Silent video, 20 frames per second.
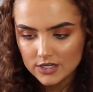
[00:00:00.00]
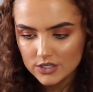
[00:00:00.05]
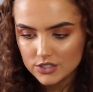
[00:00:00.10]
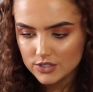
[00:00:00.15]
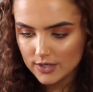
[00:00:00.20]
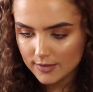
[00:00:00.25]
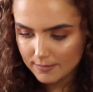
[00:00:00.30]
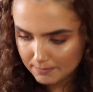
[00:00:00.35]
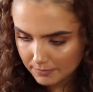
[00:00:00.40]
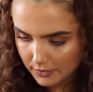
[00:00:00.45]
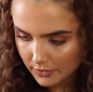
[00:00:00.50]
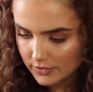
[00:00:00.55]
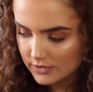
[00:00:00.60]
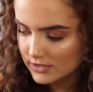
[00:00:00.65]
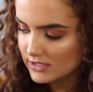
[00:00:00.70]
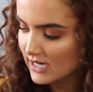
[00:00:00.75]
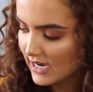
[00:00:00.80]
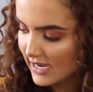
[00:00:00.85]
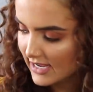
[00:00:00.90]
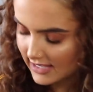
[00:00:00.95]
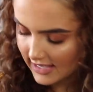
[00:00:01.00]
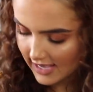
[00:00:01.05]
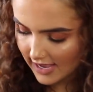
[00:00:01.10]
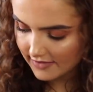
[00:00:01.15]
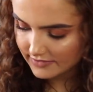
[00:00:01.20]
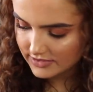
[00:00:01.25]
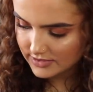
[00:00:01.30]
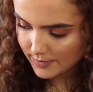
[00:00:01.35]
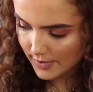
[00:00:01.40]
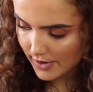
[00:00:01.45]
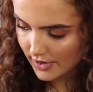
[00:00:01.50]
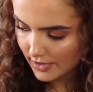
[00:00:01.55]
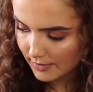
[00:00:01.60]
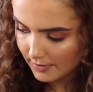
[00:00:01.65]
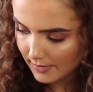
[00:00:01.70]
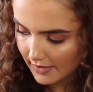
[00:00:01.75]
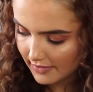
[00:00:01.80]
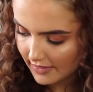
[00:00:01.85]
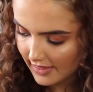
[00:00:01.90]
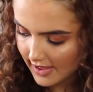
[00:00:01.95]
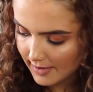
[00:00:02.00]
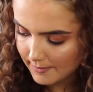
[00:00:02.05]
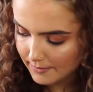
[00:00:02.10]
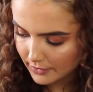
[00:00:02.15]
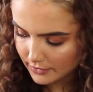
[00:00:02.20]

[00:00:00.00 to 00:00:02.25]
So Bondi, yeah, spoke about that.